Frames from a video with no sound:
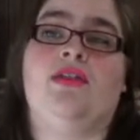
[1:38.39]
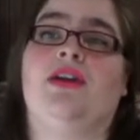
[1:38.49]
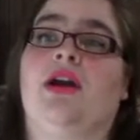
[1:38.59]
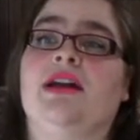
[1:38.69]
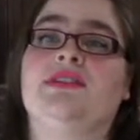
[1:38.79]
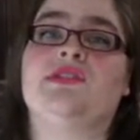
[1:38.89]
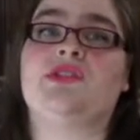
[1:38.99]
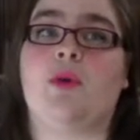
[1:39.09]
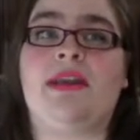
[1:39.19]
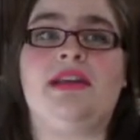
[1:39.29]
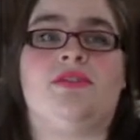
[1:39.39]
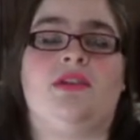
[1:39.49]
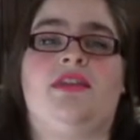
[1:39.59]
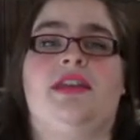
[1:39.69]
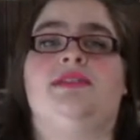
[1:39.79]
There is so many
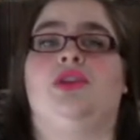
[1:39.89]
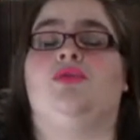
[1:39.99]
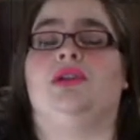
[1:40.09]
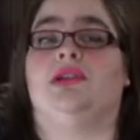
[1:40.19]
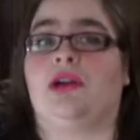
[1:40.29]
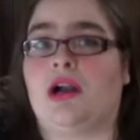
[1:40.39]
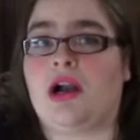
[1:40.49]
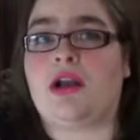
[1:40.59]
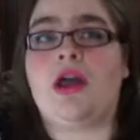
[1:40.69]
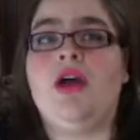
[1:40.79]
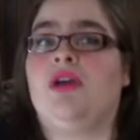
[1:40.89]
different things that you can learn,